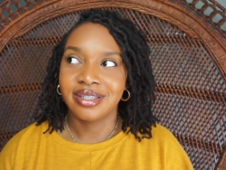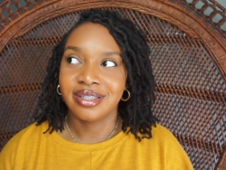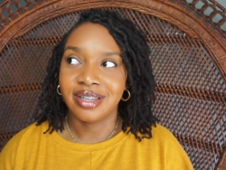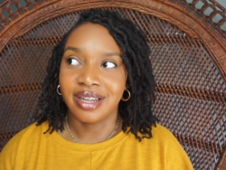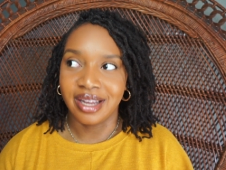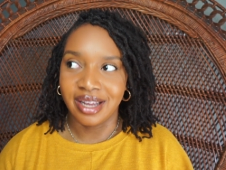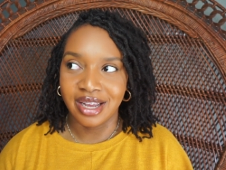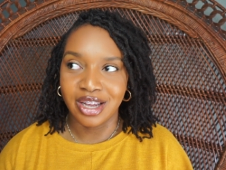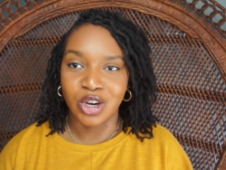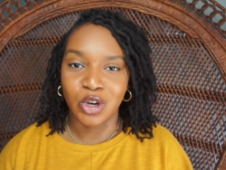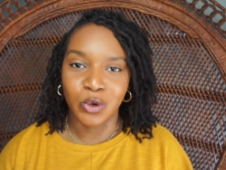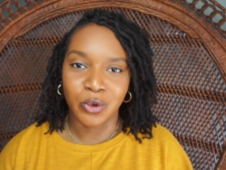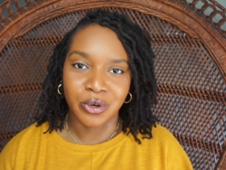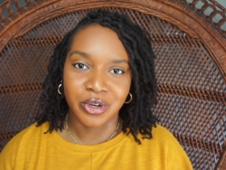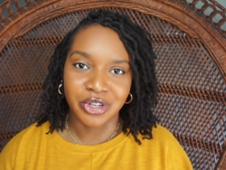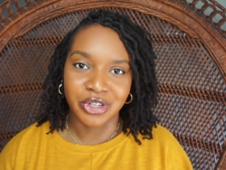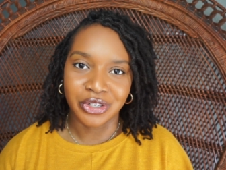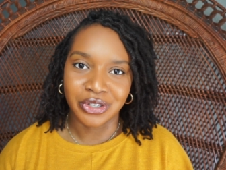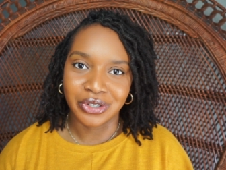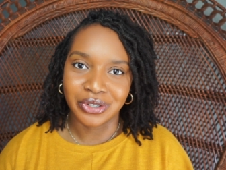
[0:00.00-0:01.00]
and
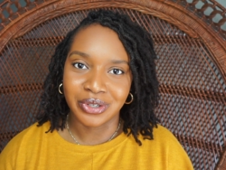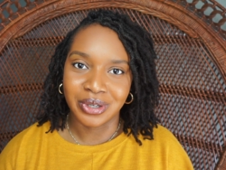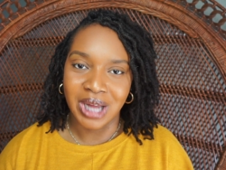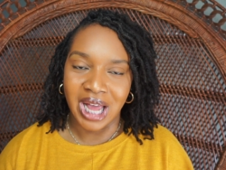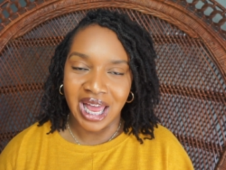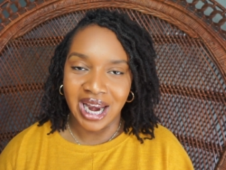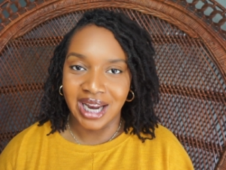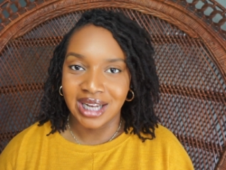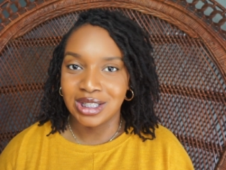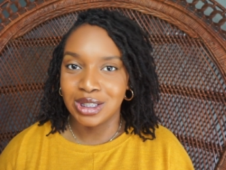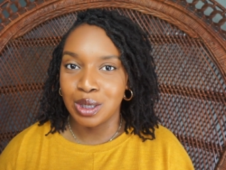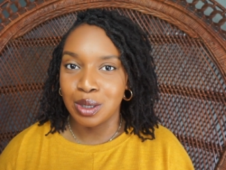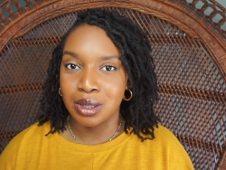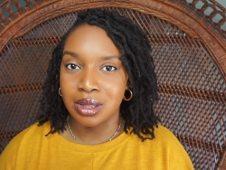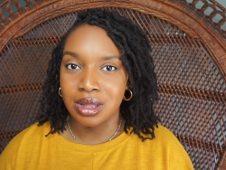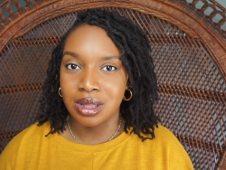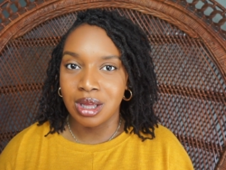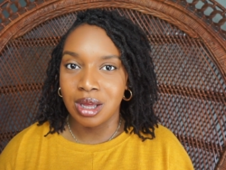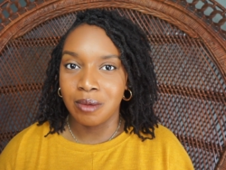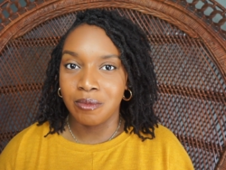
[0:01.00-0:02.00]
oil, and I
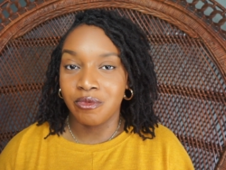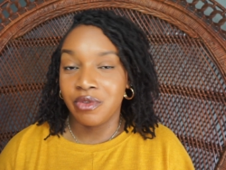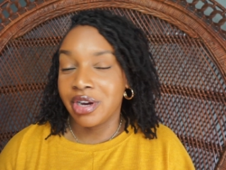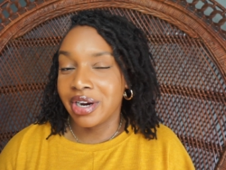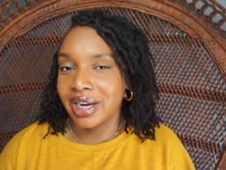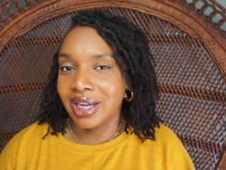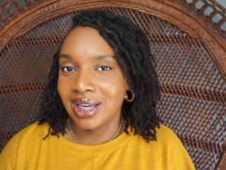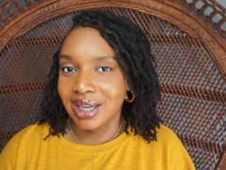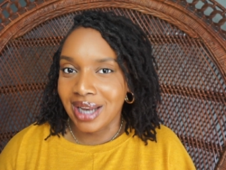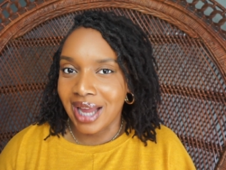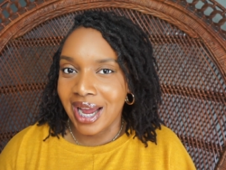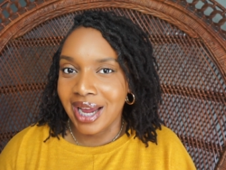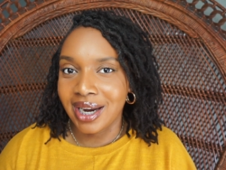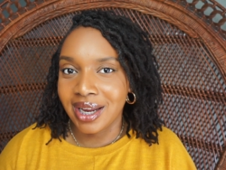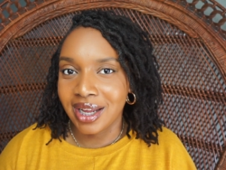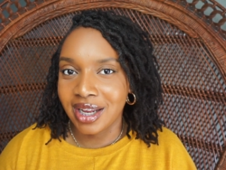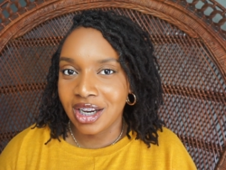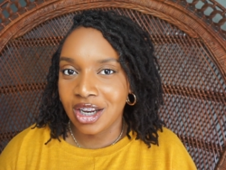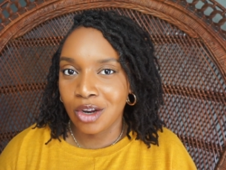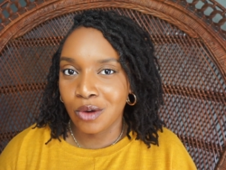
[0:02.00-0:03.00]
just am very
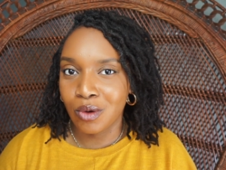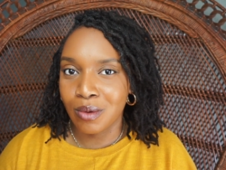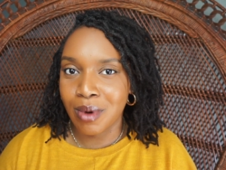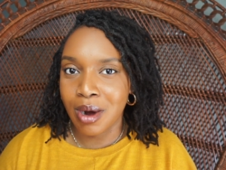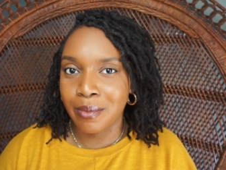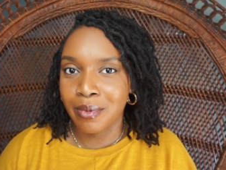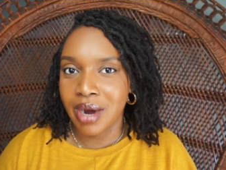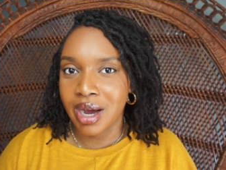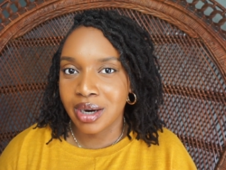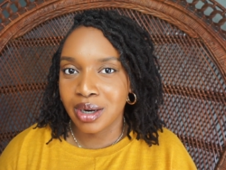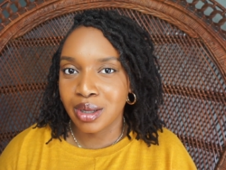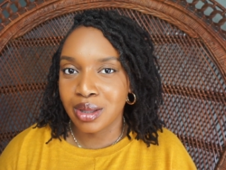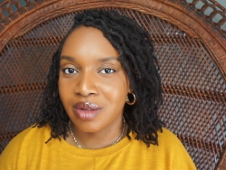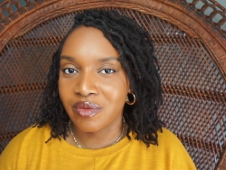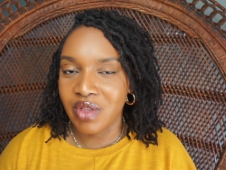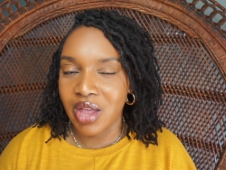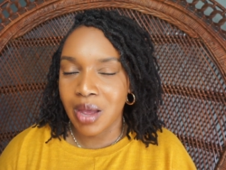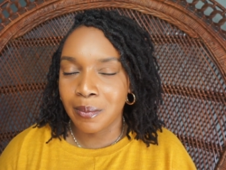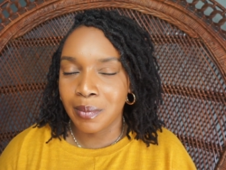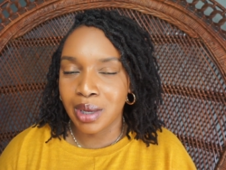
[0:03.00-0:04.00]
light-handed with my products, if
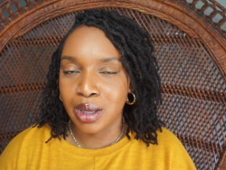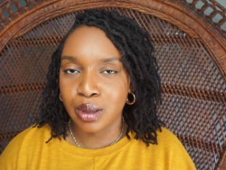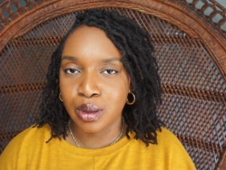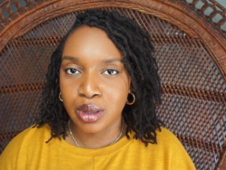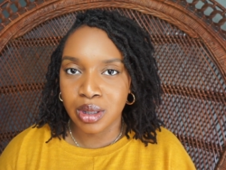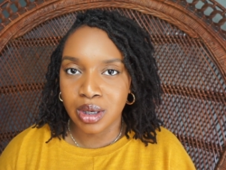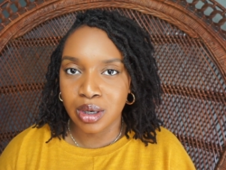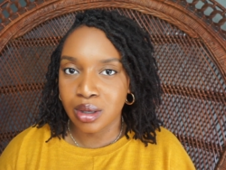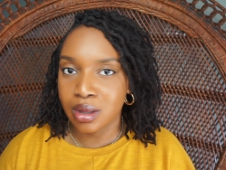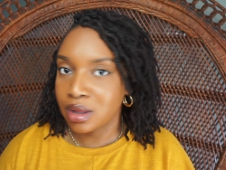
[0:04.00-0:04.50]
that makes sense.